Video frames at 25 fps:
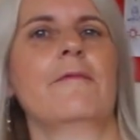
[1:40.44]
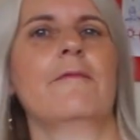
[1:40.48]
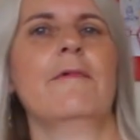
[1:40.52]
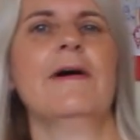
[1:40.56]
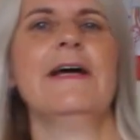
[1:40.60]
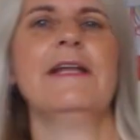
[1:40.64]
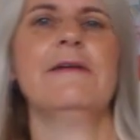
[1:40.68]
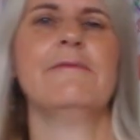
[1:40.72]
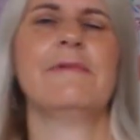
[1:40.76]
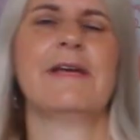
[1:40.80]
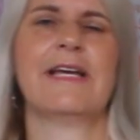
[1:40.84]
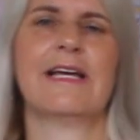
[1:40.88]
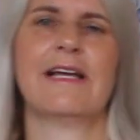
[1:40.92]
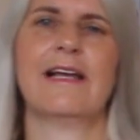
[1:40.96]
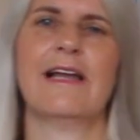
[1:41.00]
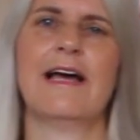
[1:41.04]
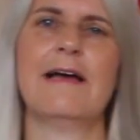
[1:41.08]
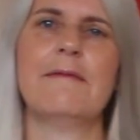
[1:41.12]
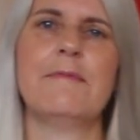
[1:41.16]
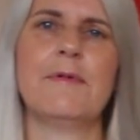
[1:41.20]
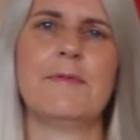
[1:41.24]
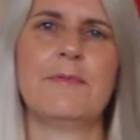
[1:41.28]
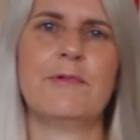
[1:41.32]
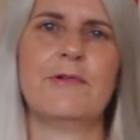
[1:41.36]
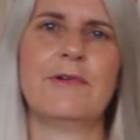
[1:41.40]
Why don't we
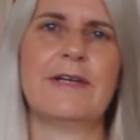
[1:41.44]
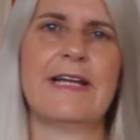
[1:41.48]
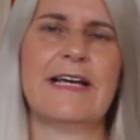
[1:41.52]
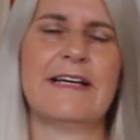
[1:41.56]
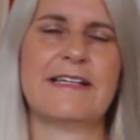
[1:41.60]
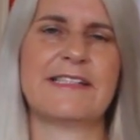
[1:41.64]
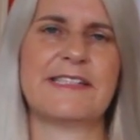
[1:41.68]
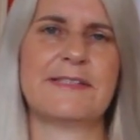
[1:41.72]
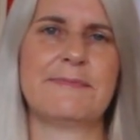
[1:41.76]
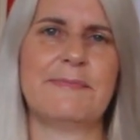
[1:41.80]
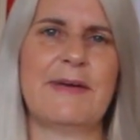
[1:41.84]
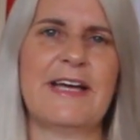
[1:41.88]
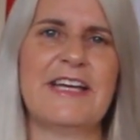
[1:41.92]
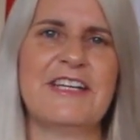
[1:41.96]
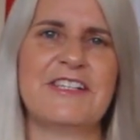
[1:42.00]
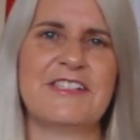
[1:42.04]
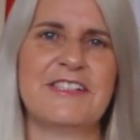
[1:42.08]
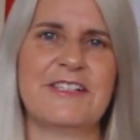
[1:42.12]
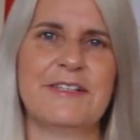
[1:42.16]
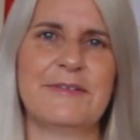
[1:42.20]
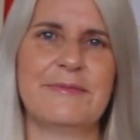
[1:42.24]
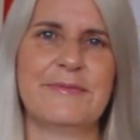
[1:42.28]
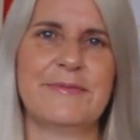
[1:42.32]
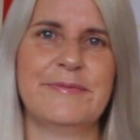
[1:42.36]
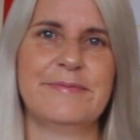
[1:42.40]
climb aboard our
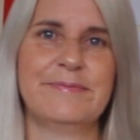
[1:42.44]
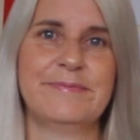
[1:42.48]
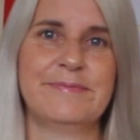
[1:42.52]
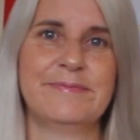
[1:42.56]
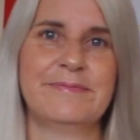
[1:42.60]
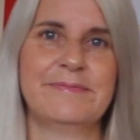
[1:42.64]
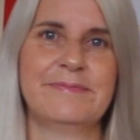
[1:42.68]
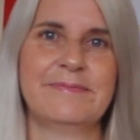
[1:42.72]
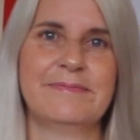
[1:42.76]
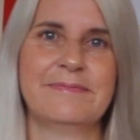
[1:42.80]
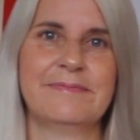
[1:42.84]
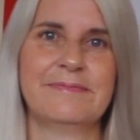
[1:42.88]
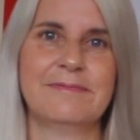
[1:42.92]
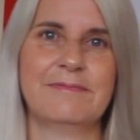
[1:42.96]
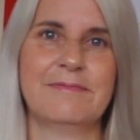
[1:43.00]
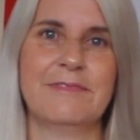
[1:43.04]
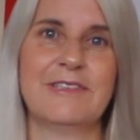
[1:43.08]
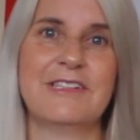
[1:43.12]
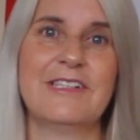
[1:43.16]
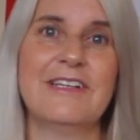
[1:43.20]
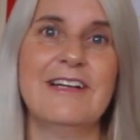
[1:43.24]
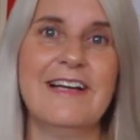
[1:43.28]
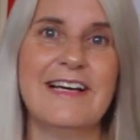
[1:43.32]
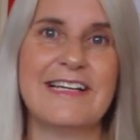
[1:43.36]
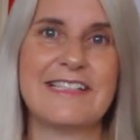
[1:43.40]
spaceship?
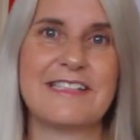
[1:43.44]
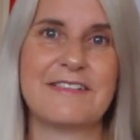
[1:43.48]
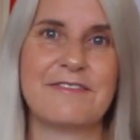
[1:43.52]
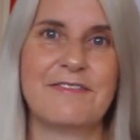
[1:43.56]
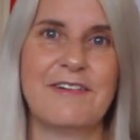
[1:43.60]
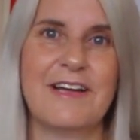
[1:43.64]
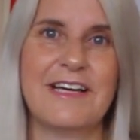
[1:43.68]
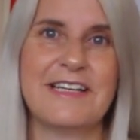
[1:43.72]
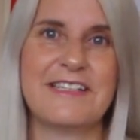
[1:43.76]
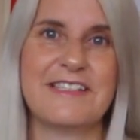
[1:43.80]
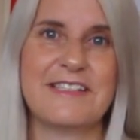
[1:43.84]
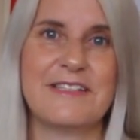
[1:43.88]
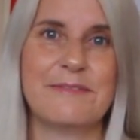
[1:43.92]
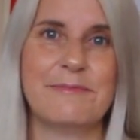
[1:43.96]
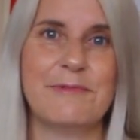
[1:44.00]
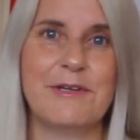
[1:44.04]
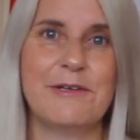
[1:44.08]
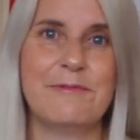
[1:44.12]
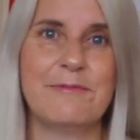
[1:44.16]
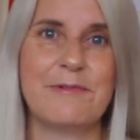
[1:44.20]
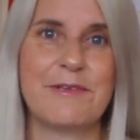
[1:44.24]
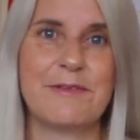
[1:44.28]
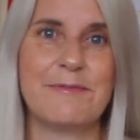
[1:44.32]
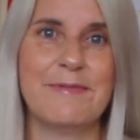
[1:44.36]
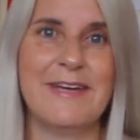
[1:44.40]
Would you like to fly to the
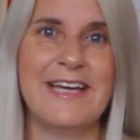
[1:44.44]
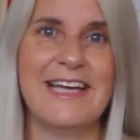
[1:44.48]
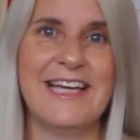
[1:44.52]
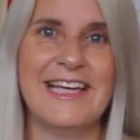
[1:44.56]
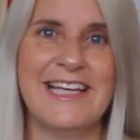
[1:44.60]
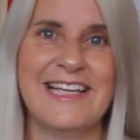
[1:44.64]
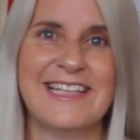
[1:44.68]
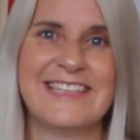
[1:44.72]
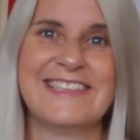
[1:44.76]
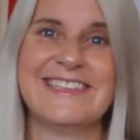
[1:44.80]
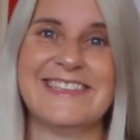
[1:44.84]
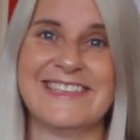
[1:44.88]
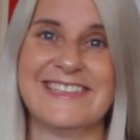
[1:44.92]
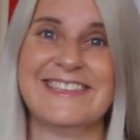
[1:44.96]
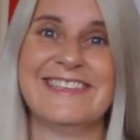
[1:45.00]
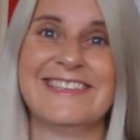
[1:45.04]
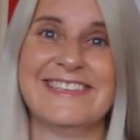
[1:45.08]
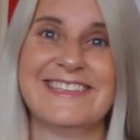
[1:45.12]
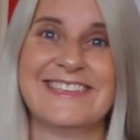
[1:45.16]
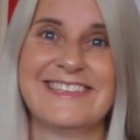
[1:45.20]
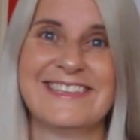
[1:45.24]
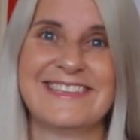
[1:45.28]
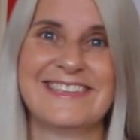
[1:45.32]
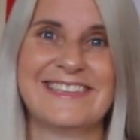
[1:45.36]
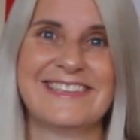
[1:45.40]
moon with me?
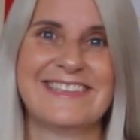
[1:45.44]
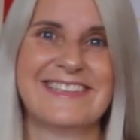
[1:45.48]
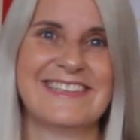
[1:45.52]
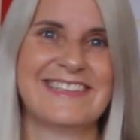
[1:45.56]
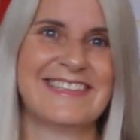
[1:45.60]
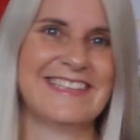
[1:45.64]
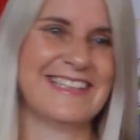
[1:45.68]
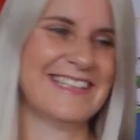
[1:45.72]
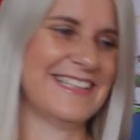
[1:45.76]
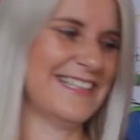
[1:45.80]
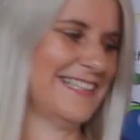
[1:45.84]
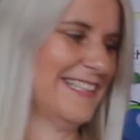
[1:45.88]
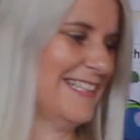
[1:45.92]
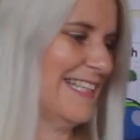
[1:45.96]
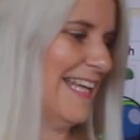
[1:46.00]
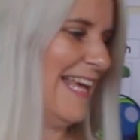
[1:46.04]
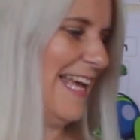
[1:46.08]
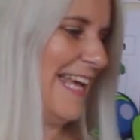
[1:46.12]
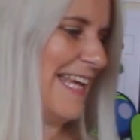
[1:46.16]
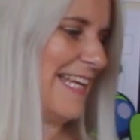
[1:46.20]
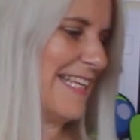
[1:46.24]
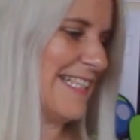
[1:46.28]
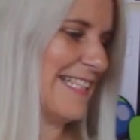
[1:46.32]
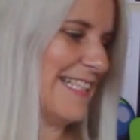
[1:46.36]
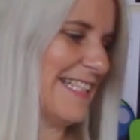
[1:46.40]

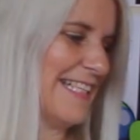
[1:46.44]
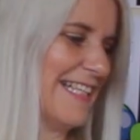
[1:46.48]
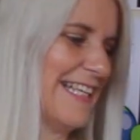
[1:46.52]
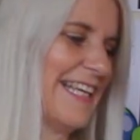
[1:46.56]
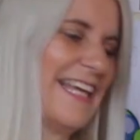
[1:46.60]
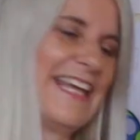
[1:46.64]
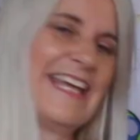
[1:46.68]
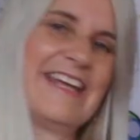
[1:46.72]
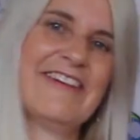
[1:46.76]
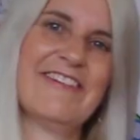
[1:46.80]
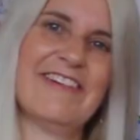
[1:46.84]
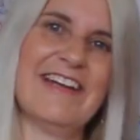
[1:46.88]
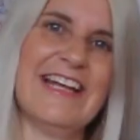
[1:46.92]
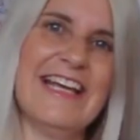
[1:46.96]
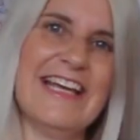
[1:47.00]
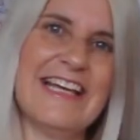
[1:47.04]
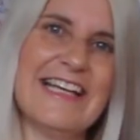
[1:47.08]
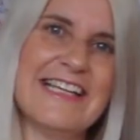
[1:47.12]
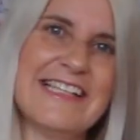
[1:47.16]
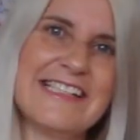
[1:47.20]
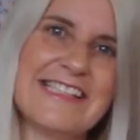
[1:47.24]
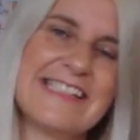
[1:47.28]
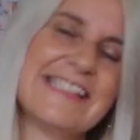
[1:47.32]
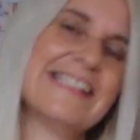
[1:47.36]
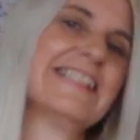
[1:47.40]
Neat. Here it
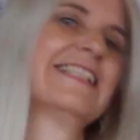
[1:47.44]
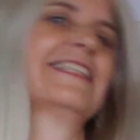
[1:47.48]
is.